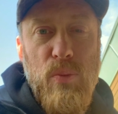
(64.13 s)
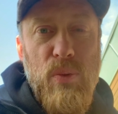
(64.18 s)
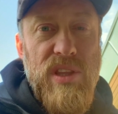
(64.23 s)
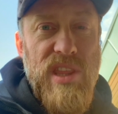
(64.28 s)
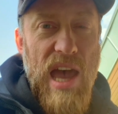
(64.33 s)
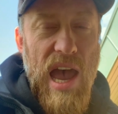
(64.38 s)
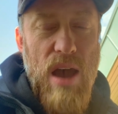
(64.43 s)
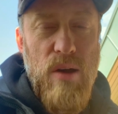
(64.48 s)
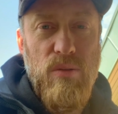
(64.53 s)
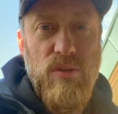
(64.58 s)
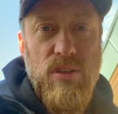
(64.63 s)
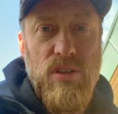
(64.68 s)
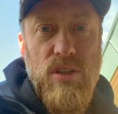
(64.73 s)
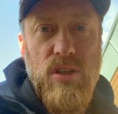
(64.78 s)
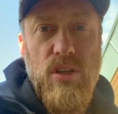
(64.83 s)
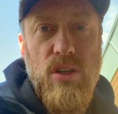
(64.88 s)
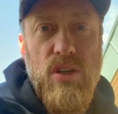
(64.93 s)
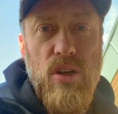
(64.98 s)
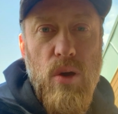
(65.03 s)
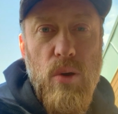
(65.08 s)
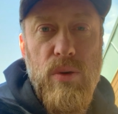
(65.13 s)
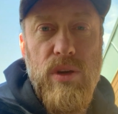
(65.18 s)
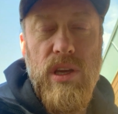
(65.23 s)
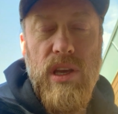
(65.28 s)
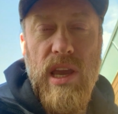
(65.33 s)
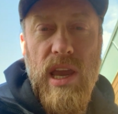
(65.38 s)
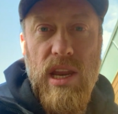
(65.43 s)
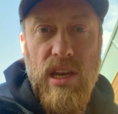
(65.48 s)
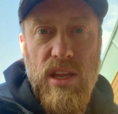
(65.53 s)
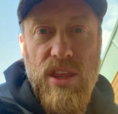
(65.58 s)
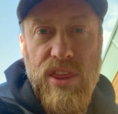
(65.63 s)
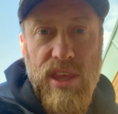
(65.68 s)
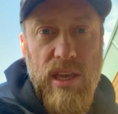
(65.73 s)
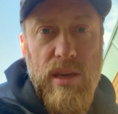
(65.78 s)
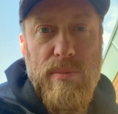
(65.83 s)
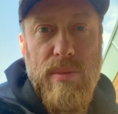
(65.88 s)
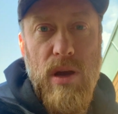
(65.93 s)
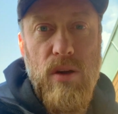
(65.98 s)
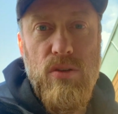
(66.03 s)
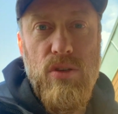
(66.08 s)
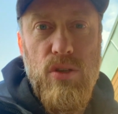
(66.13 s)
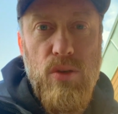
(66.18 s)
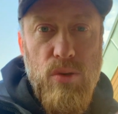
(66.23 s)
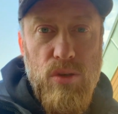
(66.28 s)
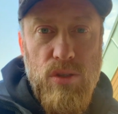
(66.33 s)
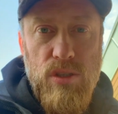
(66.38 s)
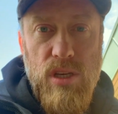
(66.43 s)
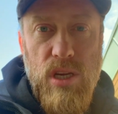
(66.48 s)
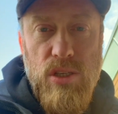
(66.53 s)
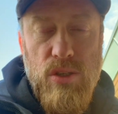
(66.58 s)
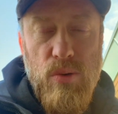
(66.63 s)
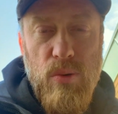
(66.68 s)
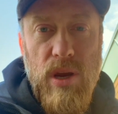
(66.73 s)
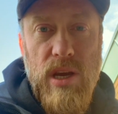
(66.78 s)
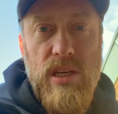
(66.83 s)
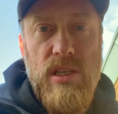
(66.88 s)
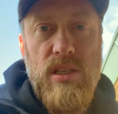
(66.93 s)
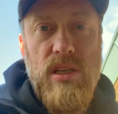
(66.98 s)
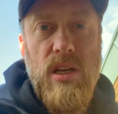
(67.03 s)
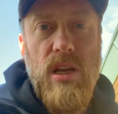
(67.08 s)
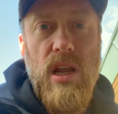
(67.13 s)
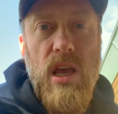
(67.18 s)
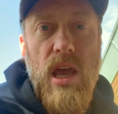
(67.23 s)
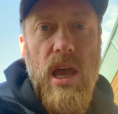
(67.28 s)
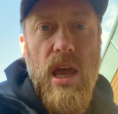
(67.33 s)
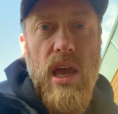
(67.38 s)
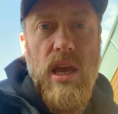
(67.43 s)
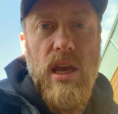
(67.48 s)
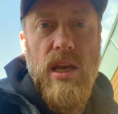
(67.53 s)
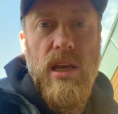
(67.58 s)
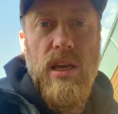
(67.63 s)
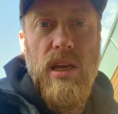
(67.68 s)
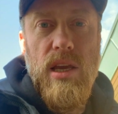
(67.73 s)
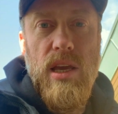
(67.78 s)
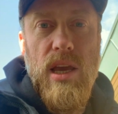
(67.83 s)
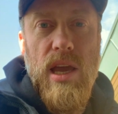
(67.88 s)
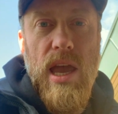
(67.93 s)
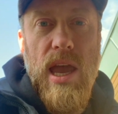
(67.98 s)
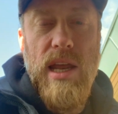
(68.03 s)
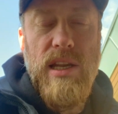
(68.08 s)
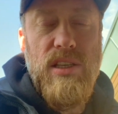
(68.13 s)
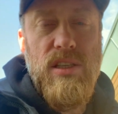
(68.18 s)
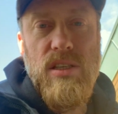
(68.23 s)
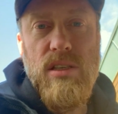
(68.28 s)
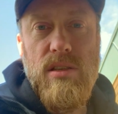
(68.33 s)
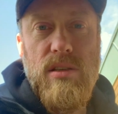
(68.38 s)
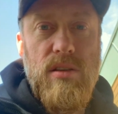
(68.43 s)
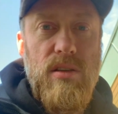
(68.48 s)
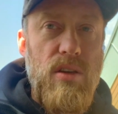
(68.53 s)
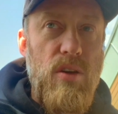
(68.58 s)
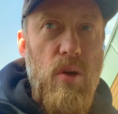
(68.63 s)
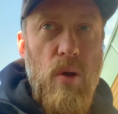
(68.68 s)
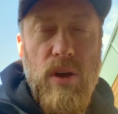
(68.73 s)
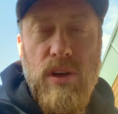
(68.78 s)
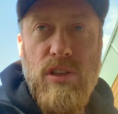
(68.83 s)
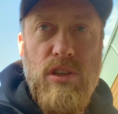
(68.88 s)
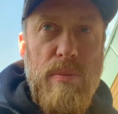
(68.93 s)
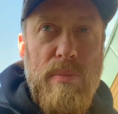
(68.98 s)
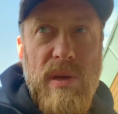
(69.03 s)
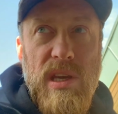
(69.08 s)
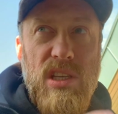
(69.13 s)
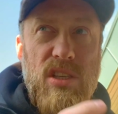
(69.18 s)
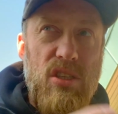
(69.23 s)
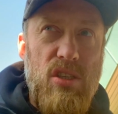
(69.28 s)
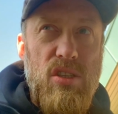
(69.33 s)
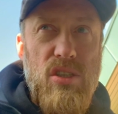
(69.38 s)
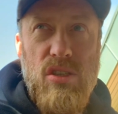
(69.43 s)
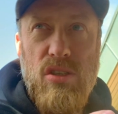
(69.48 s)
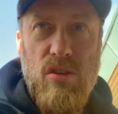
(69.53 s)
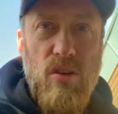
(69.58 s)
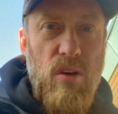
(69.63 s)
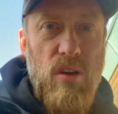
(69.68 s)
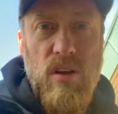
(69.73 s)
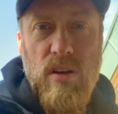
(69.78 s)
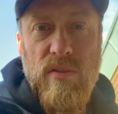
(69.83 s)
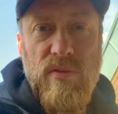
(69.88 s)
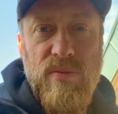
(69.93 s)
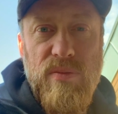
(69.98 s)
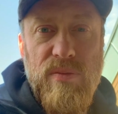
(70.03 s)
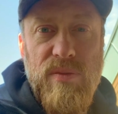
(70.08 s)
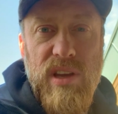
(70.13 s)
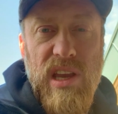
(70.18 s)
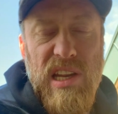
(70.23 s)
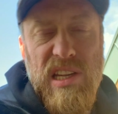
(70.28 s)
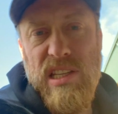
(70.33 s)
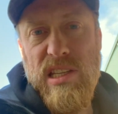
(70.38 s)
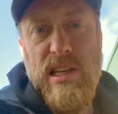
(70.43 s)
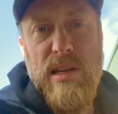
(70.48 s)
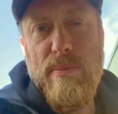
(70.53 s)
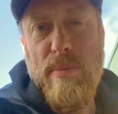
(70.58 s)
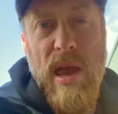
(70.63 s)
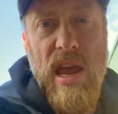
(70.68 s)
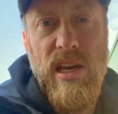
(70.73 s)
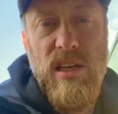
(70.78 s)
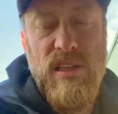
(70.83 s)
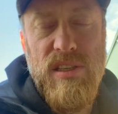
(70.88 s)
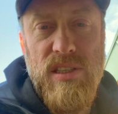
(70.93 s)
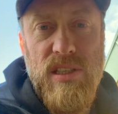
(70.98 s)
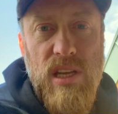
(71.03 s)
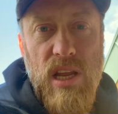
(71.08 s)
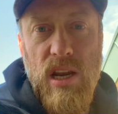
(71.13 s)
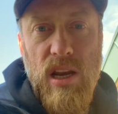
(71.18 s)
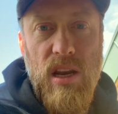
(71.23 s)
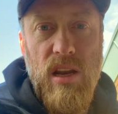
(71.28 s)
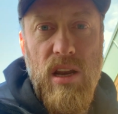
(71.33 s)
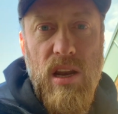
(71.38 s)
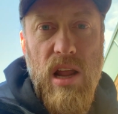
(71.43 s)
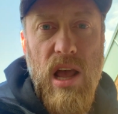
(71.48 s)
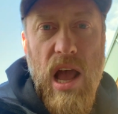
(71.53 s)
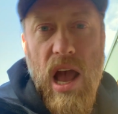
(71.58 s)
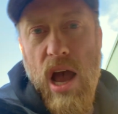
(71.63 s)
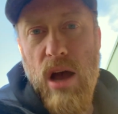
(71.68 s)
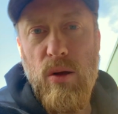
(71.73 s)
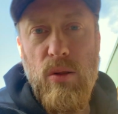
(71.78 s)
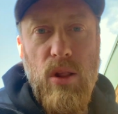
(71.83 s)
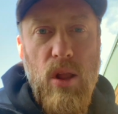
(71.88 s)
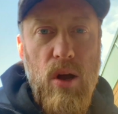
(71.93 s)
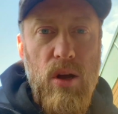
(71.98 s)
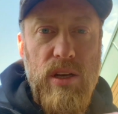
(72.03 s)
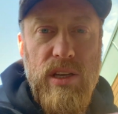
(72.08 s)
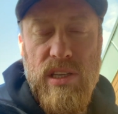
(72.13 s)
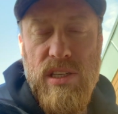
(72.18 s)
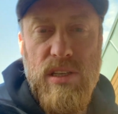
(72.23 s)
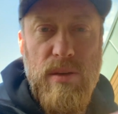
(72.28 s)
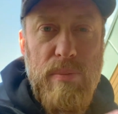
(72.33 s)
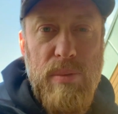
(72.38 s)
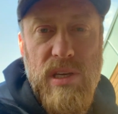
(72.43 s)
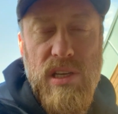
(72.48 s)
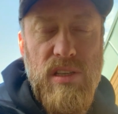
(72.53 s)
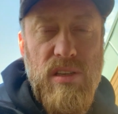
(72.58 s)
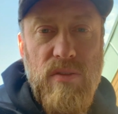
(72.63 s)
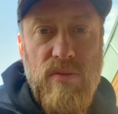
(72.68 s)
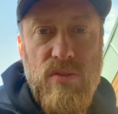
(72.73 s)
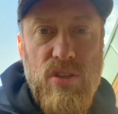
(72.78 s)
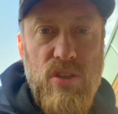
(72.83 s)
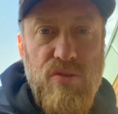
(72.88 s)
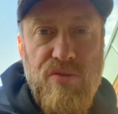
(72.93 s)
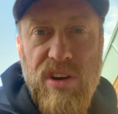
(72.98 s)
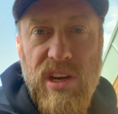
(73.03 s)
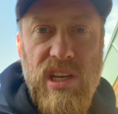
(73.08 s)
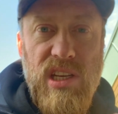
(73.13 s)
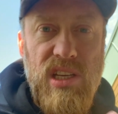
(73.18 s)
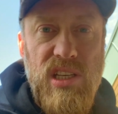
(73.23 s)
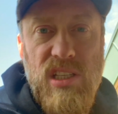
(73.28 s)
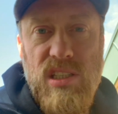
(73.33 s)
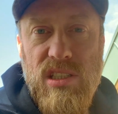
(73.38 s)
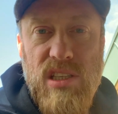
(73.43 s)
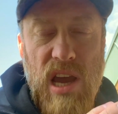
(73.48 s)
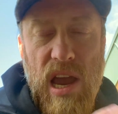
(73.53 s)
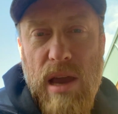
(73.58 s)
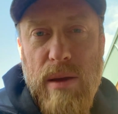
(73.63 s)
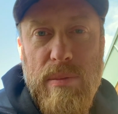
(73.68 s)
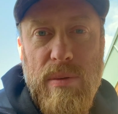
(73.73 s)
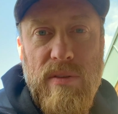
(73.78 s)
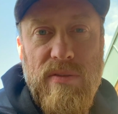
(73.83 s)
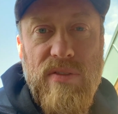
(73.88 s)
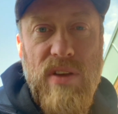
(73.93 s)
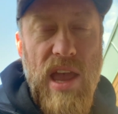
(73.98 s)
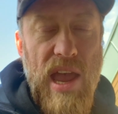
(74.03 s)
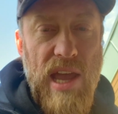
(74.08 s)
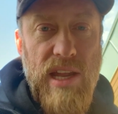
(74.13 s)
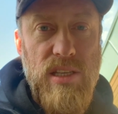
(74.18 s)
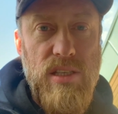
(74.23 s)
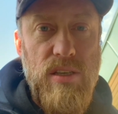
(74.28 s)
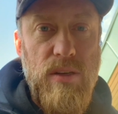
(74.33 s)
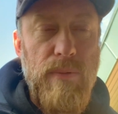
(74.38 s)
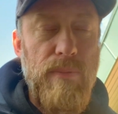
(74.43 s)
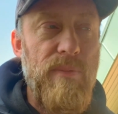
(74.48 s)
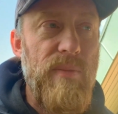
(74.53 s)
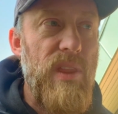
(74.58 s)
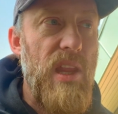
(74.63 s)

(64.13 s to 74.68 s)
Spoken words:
without knowing anything about your situation, it's going to be sort of, it depends, and how long is a piece of string type of answer.